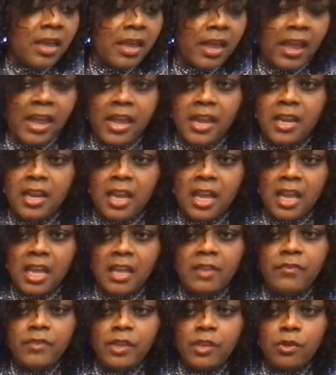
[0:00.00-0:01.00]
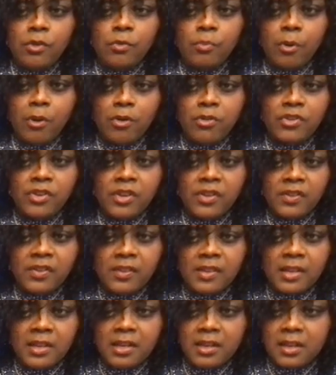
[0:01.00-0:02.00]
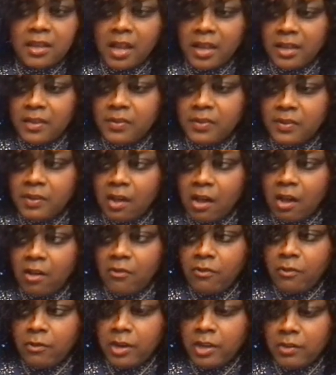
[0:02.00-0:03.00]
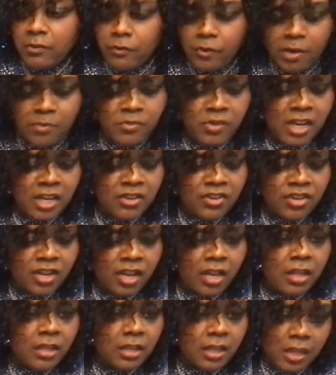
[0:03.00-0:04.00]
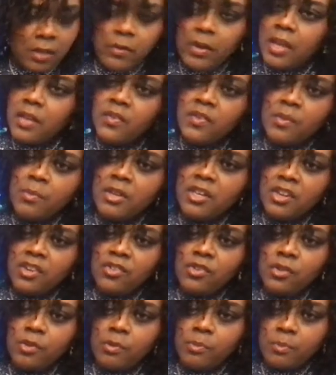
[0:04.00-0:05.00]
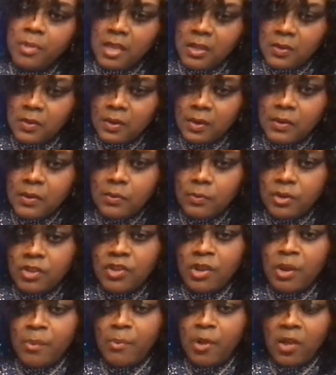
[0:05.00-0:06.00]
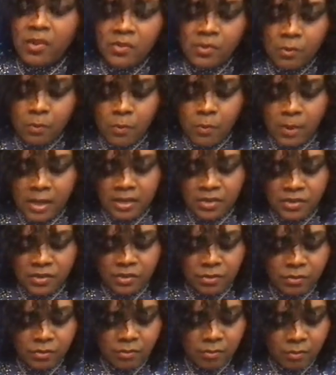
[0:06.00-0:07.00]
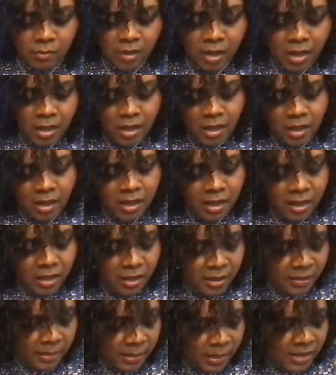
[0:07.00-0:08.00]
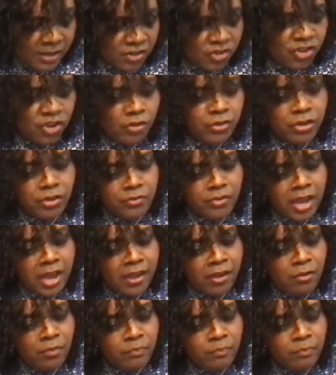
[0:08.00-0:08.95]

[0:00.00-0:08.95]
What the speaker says: And if you purchase the deluxe offering from Ninja, you get some additional pieces, which I'm also going to show you now.